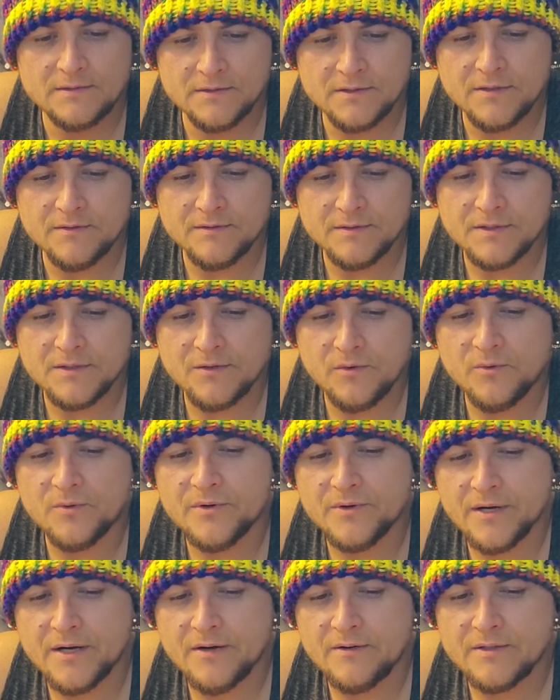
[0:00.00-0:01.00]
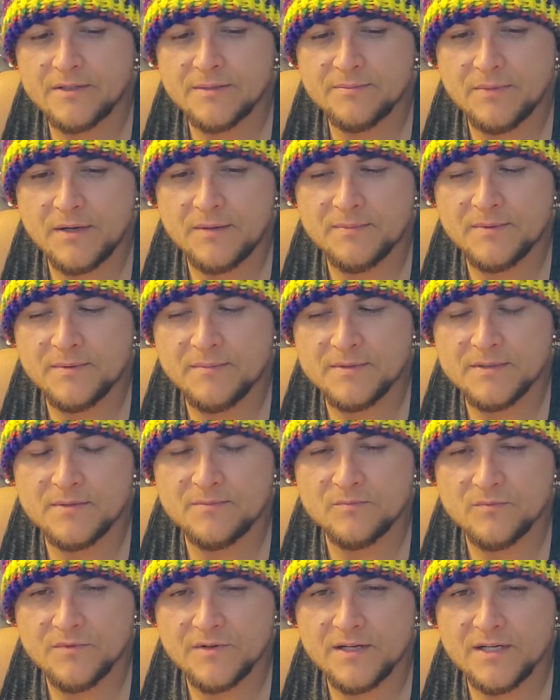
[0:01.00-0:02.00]
There was an older Aries that popped up in
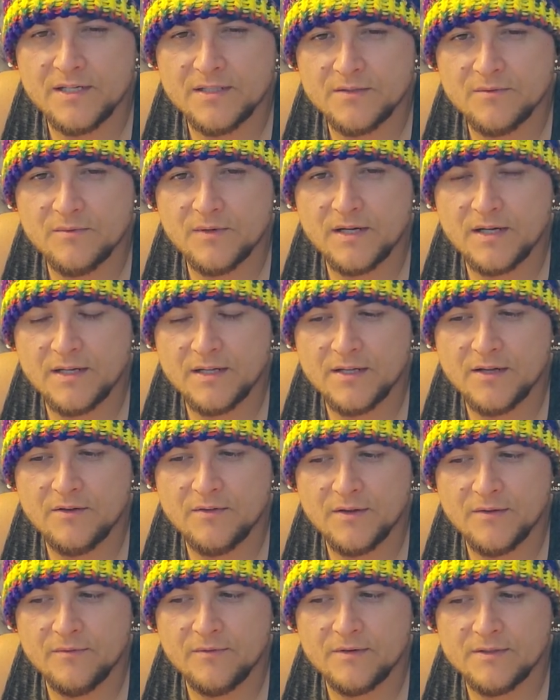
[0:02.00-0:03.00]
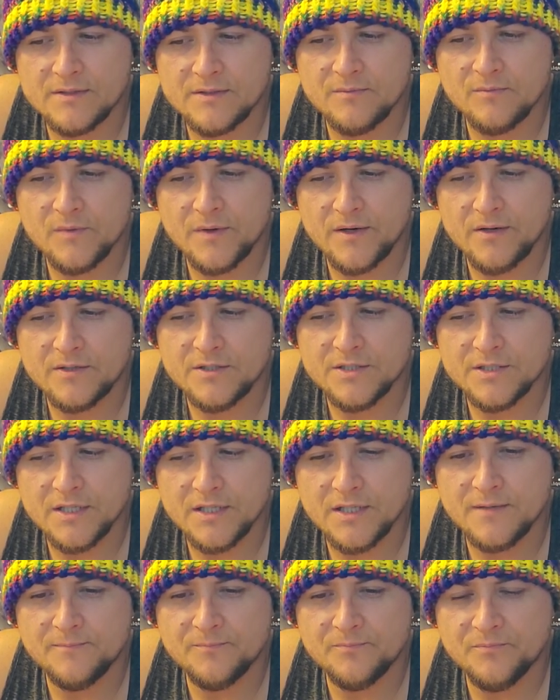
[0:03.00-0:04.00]
some readings a while ago that were in some weird
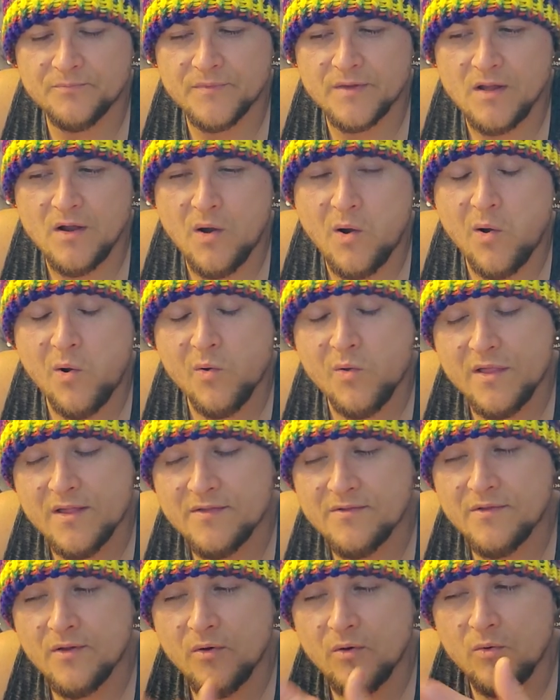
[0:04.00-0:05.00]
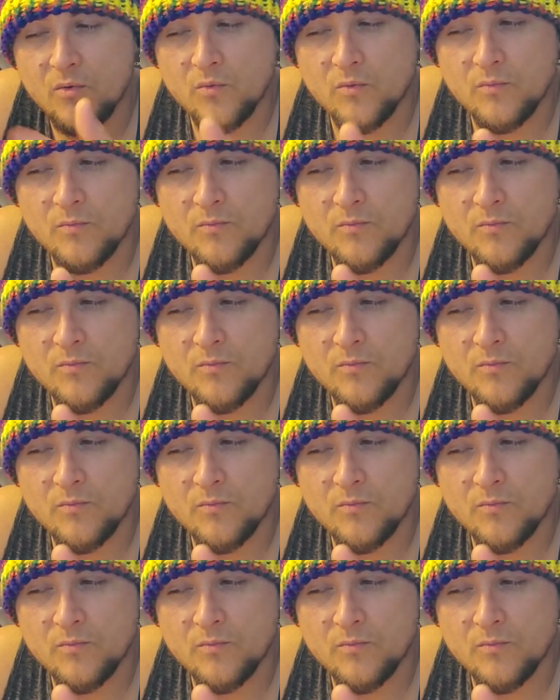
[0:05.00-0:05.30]
shit. At least the whole